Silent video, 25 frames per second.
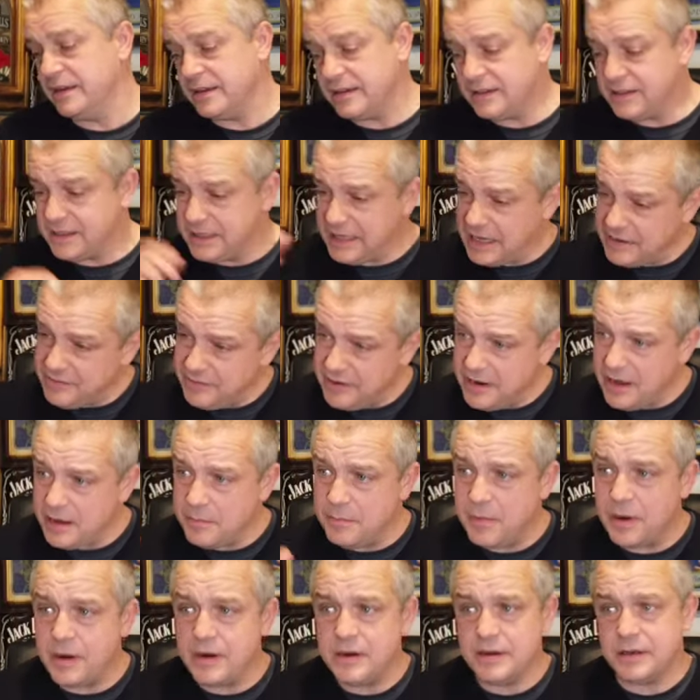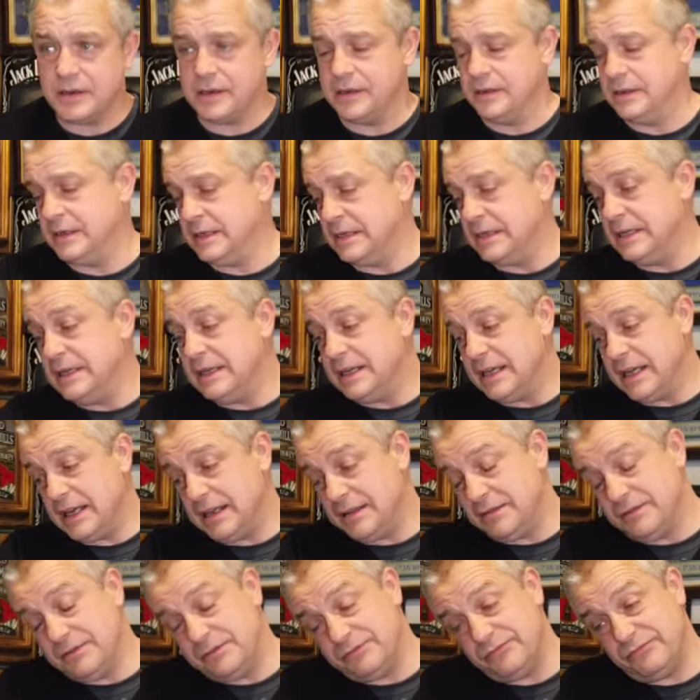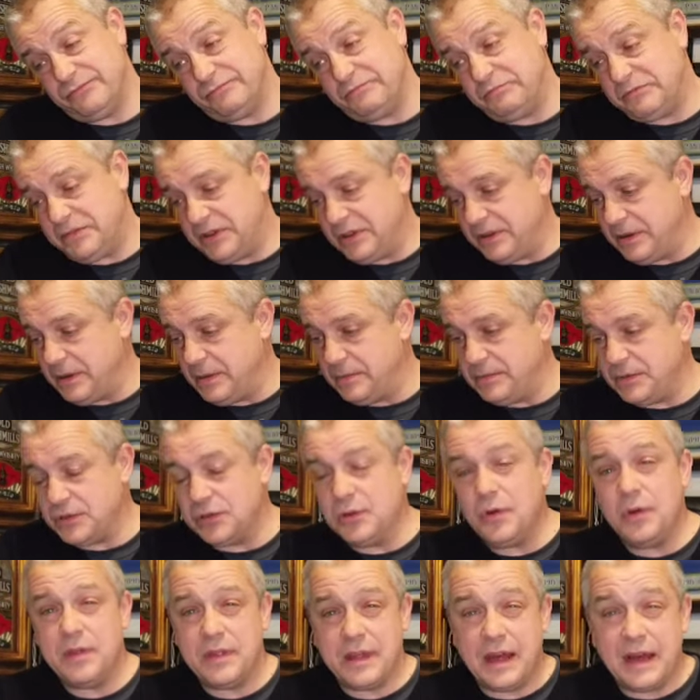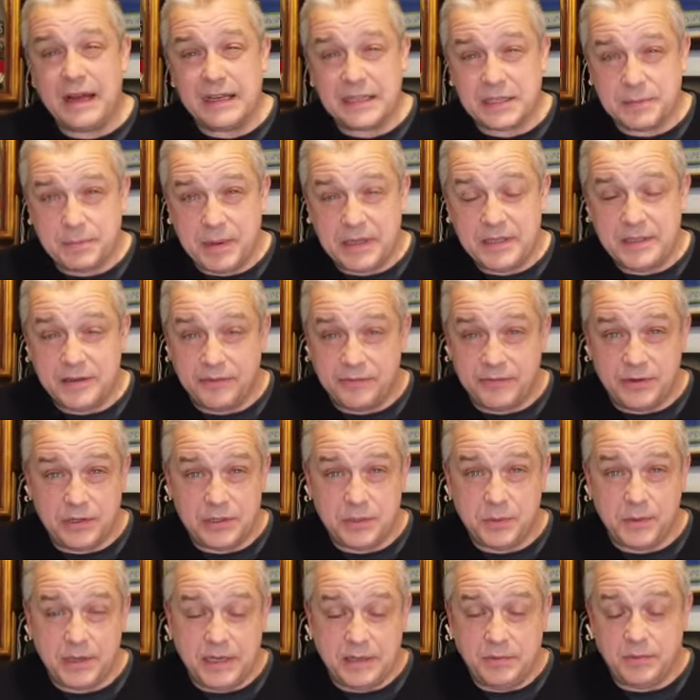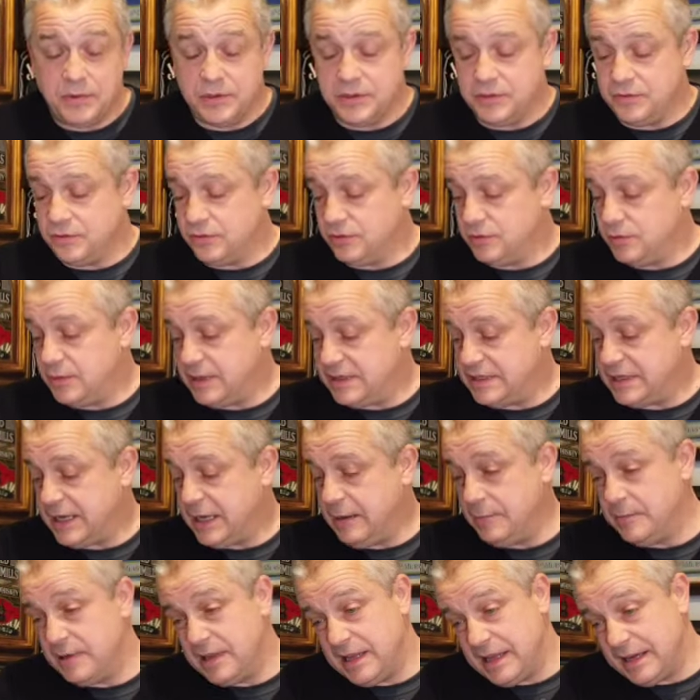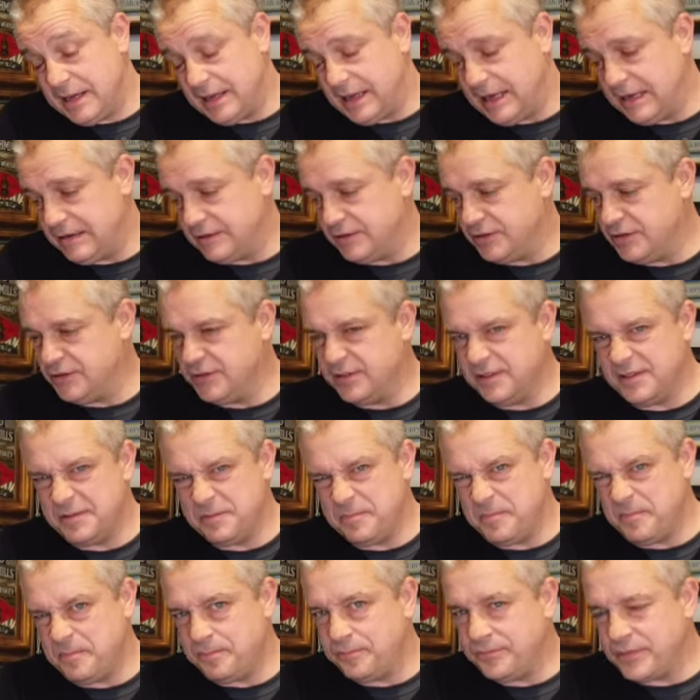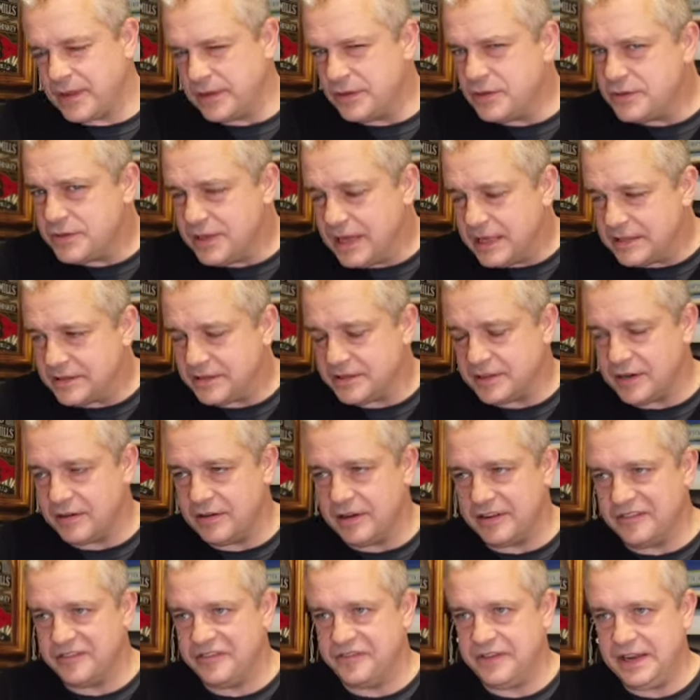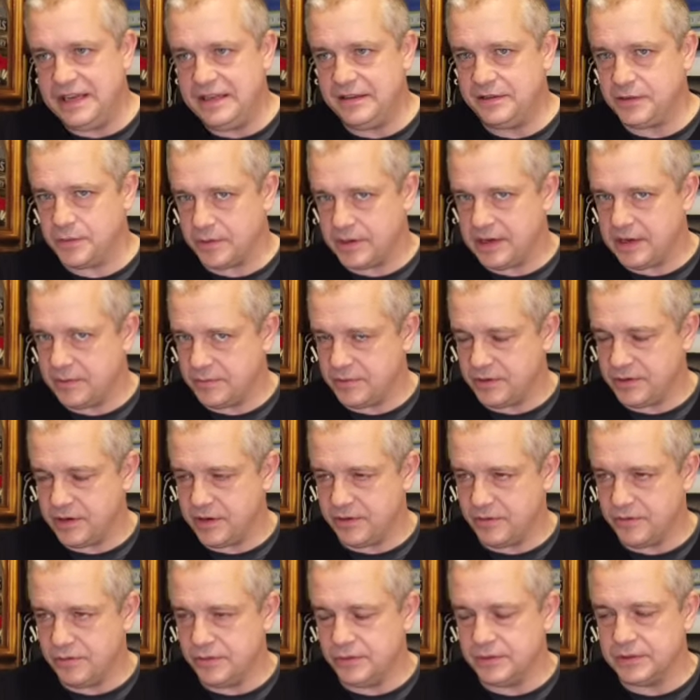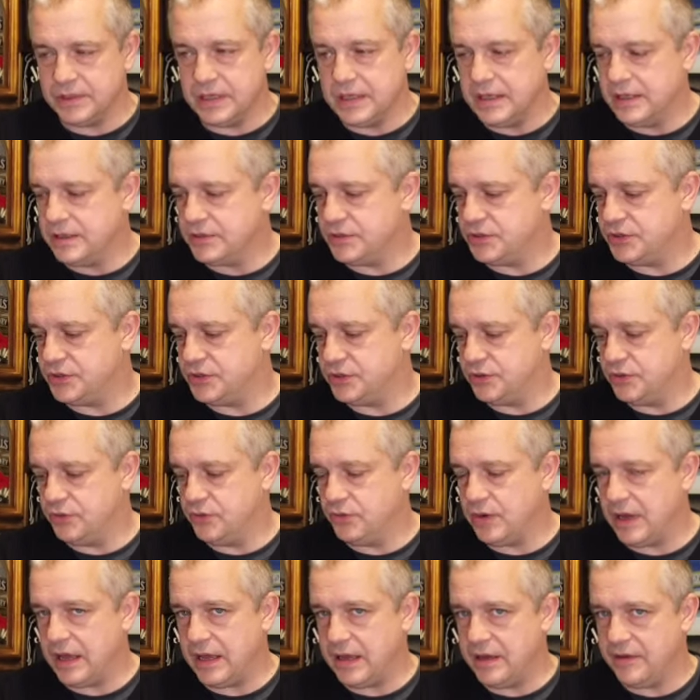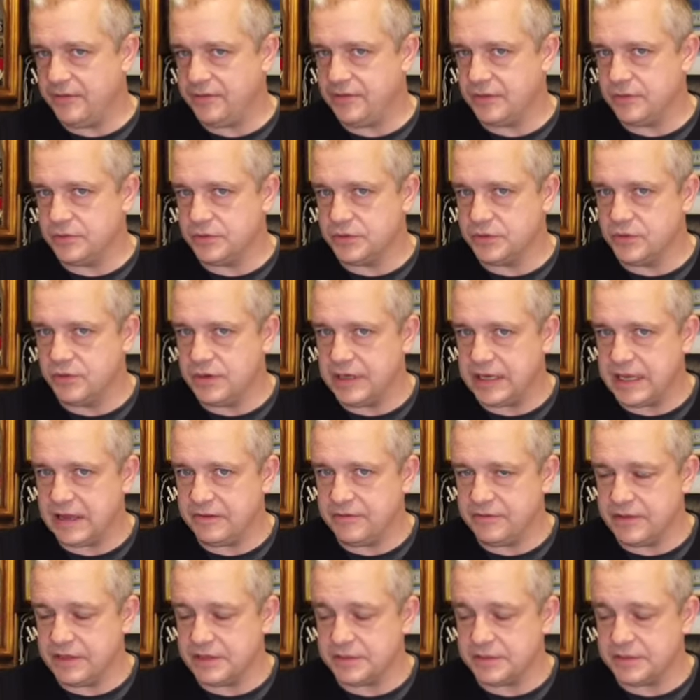Giving it a mark, it's not that expensive for a 21-year-old whiskey, but then again, it doesn't necessarily feel 21-year-old. So if I was going to give this a